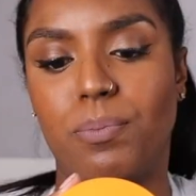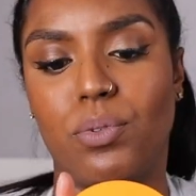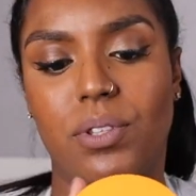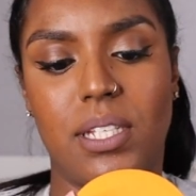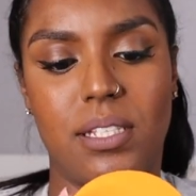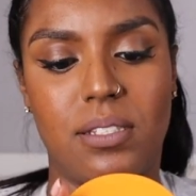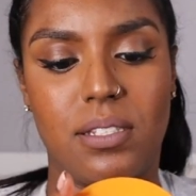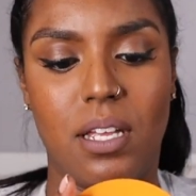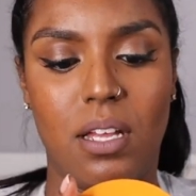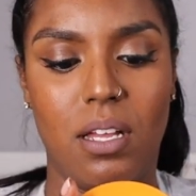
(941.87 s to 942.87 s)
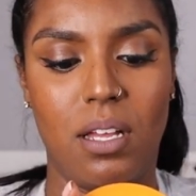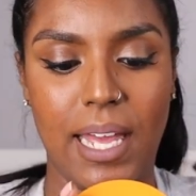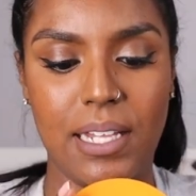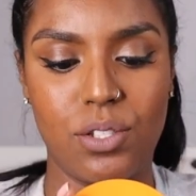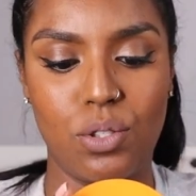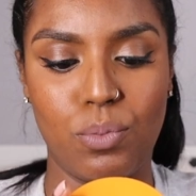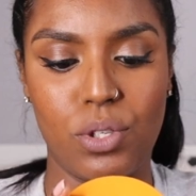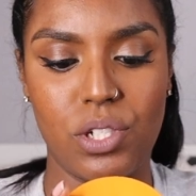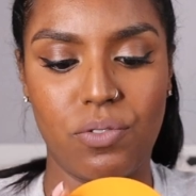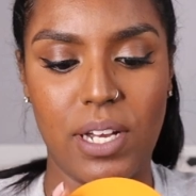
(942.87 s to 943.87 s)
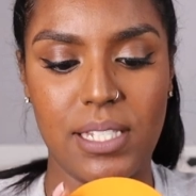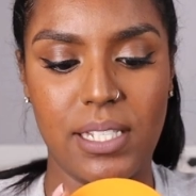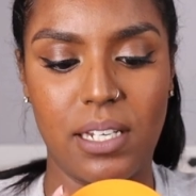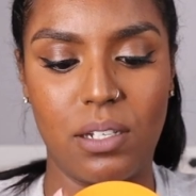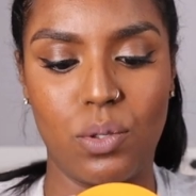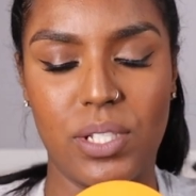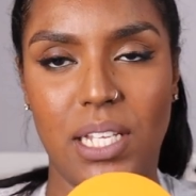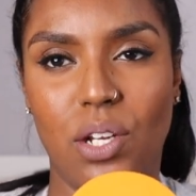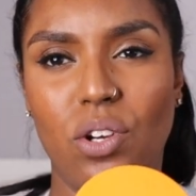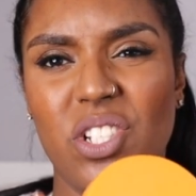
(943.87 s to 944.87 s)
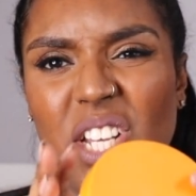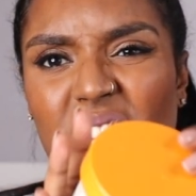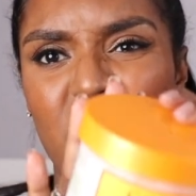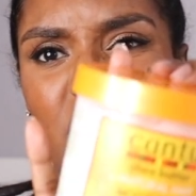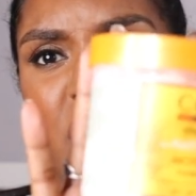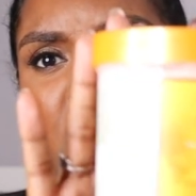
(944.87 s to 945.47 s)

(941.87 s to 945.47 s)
bought this Cantu Moisturizing Twist and Lock Gel,